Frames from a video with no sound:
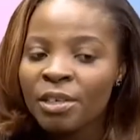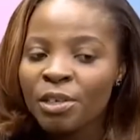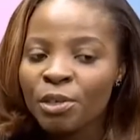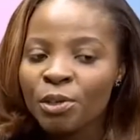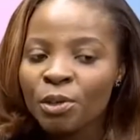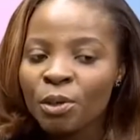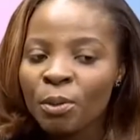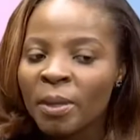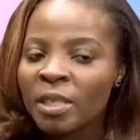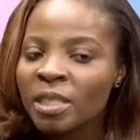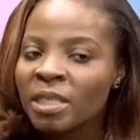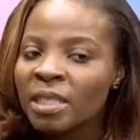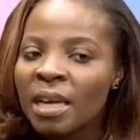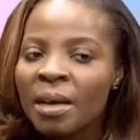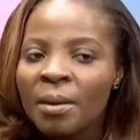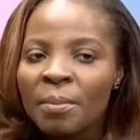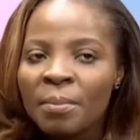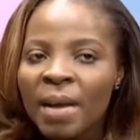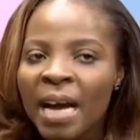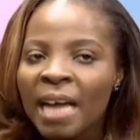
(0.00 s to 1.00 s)
you know, but
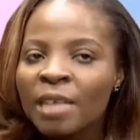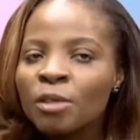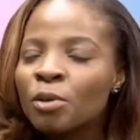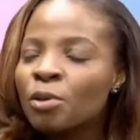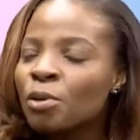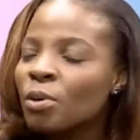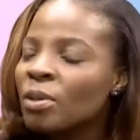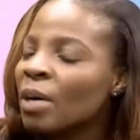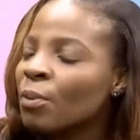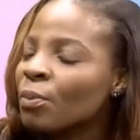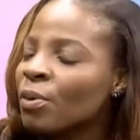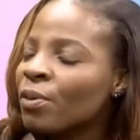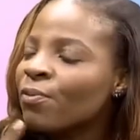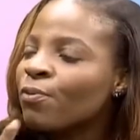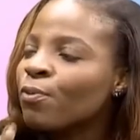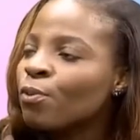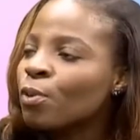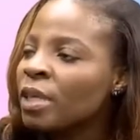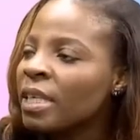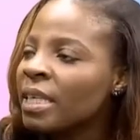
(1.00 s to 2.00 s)
um, I don't know that we
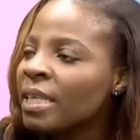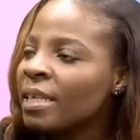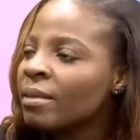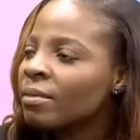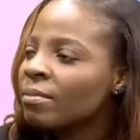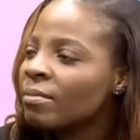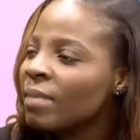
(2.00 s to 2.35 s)
fully,